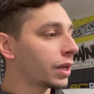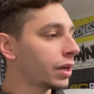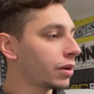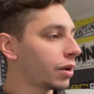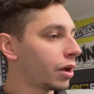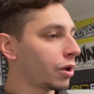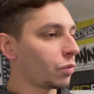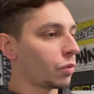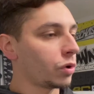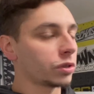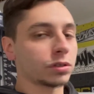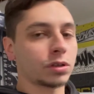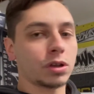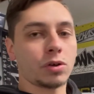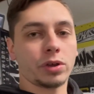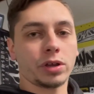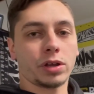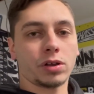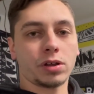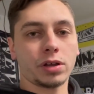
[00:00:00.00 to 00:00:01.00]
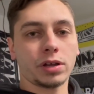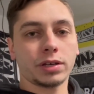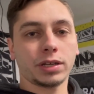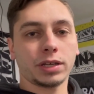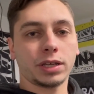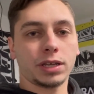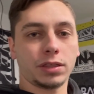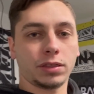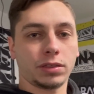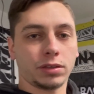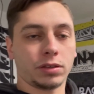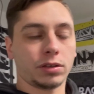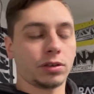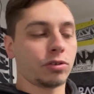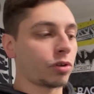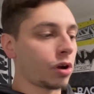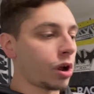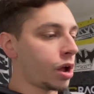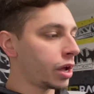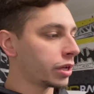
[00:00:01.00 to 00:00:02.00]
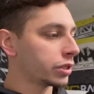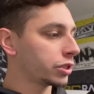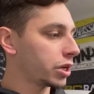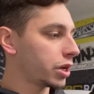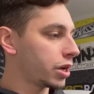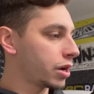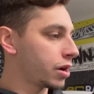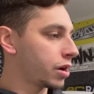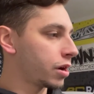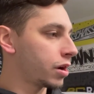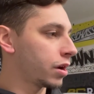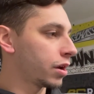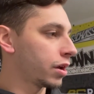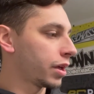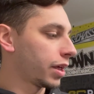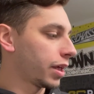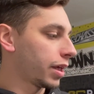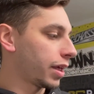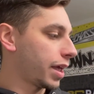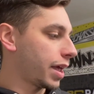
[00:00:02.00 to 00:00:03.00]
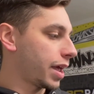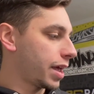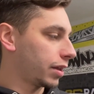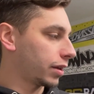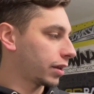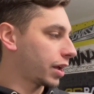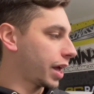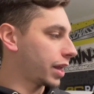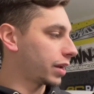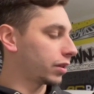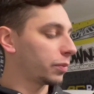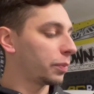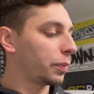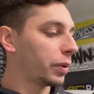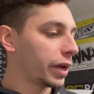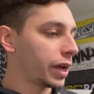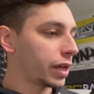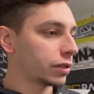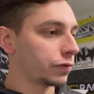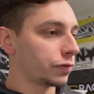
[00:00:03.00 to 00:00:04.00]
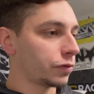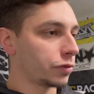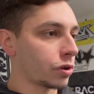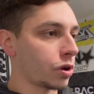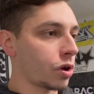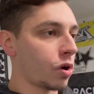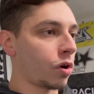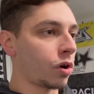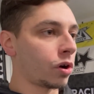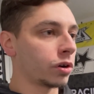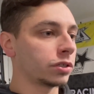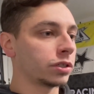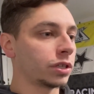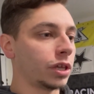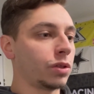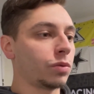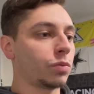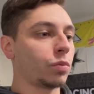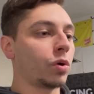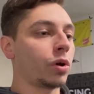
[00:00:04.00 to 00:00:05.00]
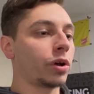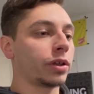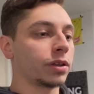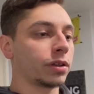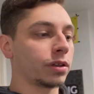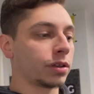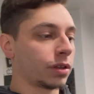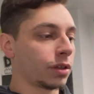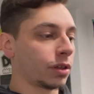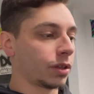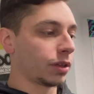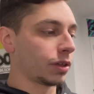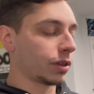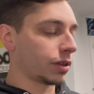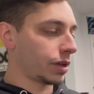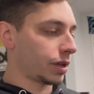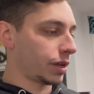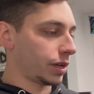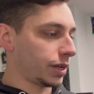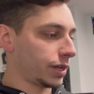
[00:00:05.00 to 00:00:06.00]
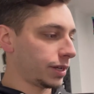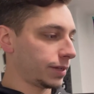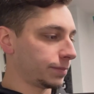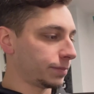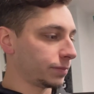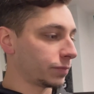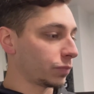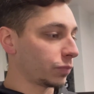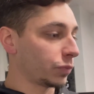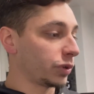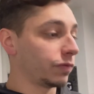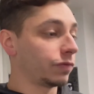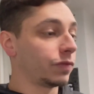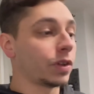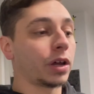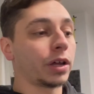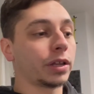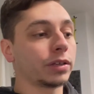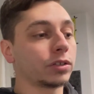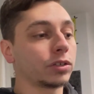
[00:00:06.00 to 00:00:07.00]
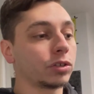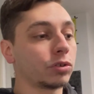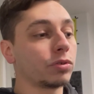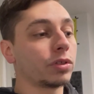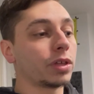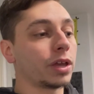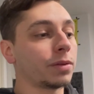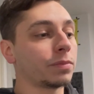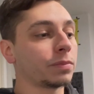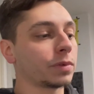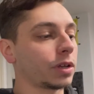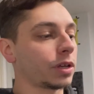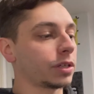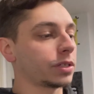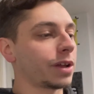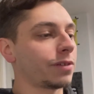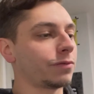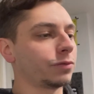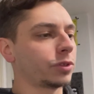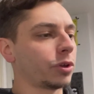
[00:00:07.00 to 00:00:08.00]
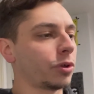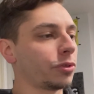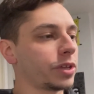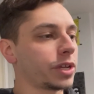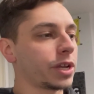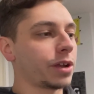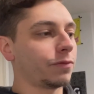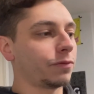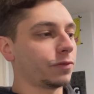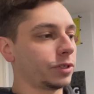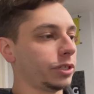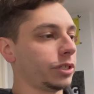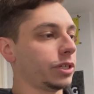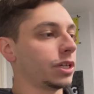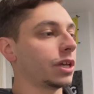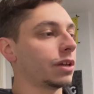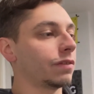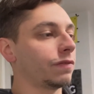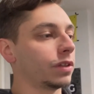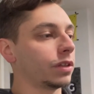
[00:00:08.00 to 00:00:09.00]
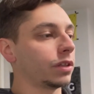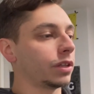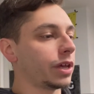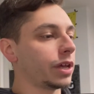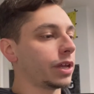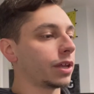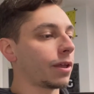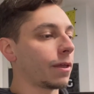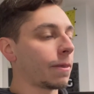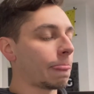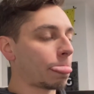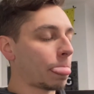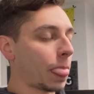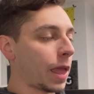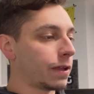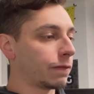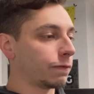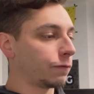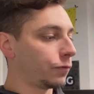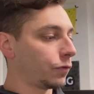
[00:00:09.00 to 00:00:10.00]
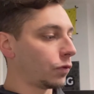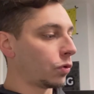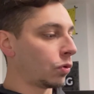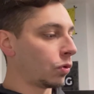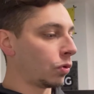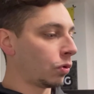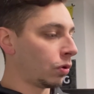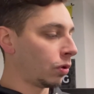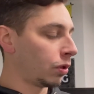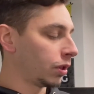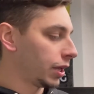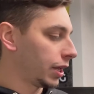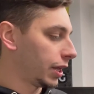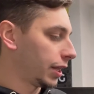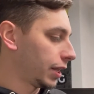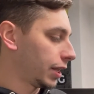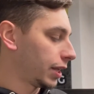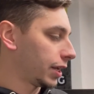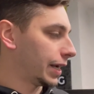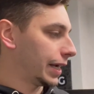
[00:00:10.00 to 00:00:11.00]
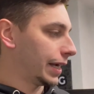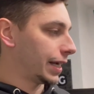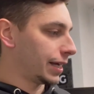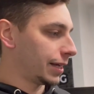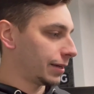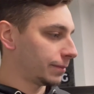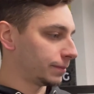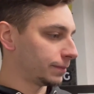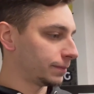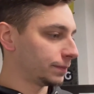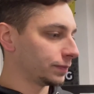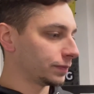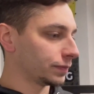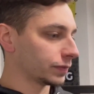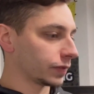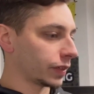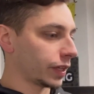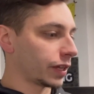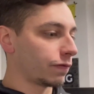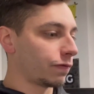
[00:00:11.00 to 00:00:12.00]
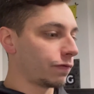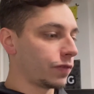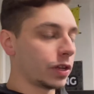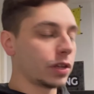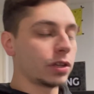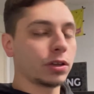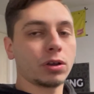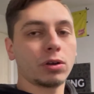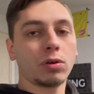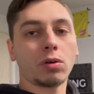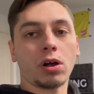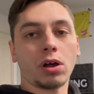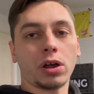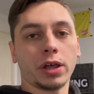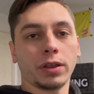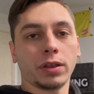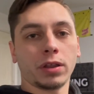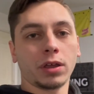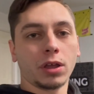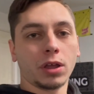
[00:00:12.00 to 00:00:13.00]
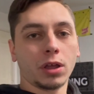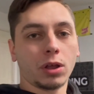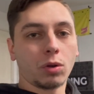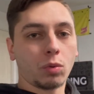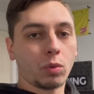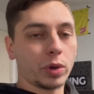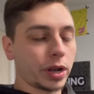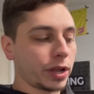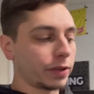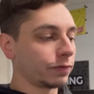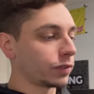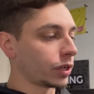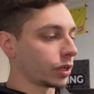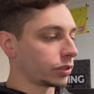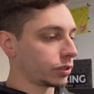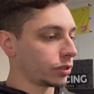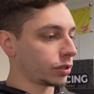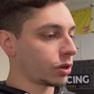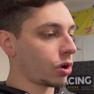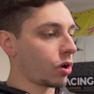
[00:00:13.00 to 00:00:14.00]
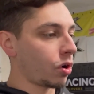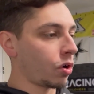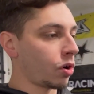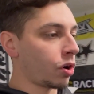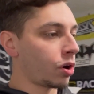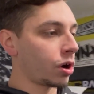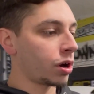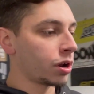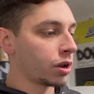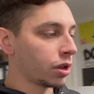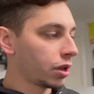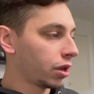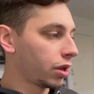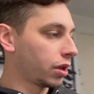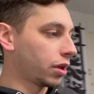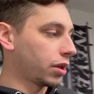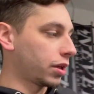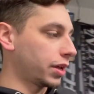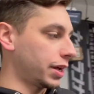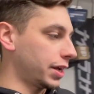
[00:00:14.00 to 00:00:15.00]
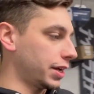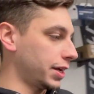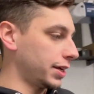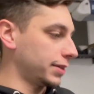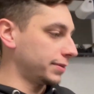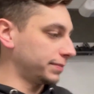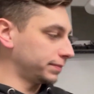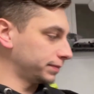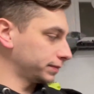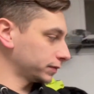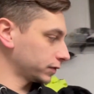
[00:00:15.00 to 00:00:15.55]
on what's going on in the garage here and kind of the plans for the cars and what we've done to them, because I don't think I've really given like a full like video on what I've done to the car or